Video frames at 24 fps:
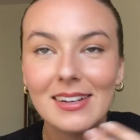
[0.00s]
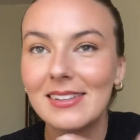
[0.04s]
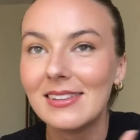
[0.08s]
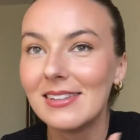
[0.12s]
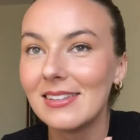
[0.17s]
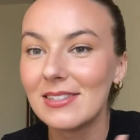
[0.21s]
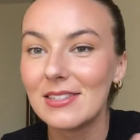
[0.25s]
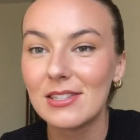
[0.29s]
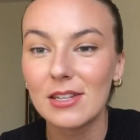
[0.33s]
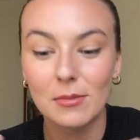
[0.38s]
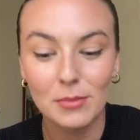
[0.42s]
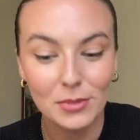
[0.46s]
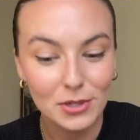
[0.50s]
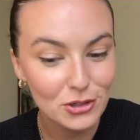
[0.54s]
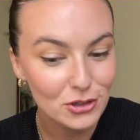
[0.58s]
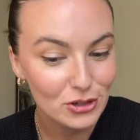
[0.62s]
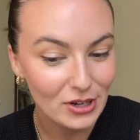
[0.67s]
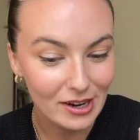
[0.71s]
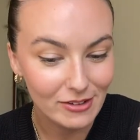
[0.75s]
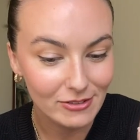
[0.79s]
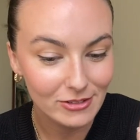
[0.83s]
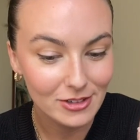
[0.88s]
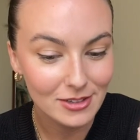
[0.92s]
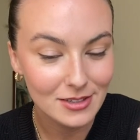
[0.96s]
The summer
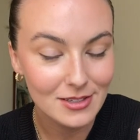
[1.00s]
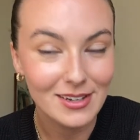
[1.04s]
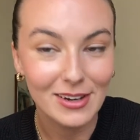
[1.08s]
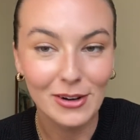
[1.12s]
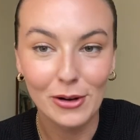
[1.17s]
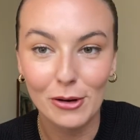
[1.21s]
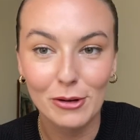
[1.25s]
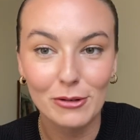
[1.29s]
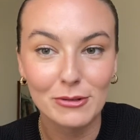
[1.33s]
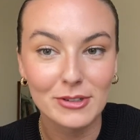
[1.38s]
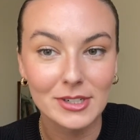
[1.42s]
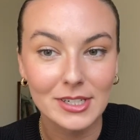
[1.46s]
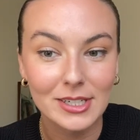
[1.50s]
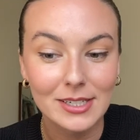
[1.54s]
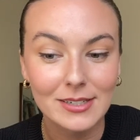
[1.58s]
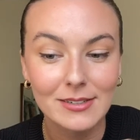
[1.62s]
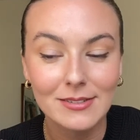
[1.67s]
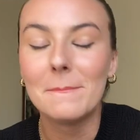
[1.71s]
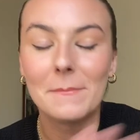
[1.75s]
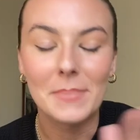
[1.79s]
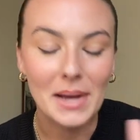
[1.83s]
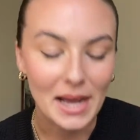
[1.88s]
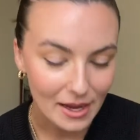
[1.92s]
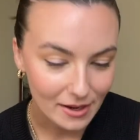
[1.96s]
travels are over.
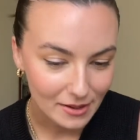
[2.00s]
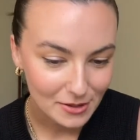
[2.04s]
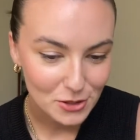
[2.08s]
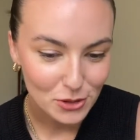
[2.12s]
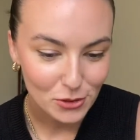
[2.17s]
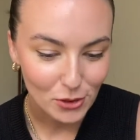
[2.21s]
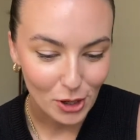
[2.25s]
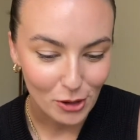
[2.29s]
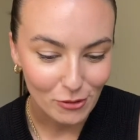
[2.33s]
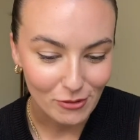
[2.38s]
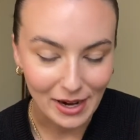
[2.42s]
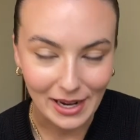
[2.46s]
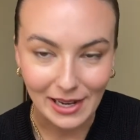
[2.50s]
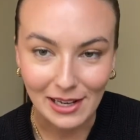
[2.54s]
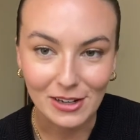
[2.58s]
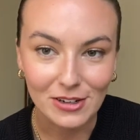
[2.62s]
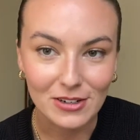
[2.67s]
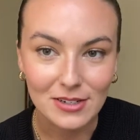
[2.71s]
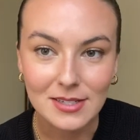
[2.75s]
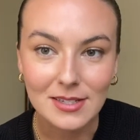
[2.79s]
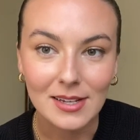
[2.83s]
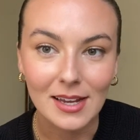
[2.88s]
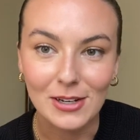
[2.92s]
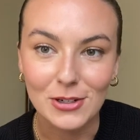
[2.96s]
Back to our regular
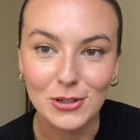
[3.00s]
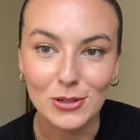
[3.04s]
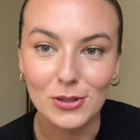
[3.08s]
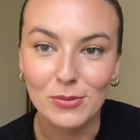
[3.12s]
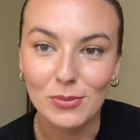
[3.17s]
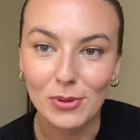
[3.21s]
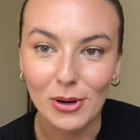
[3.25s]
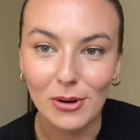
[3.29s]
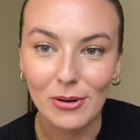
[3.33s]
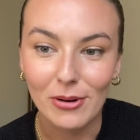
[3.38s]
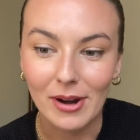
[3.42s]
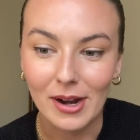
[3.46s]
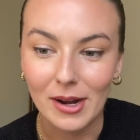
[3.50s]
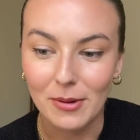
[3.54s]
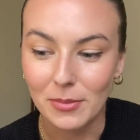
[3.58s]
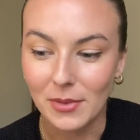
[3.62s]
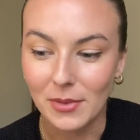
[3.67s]
schedule program,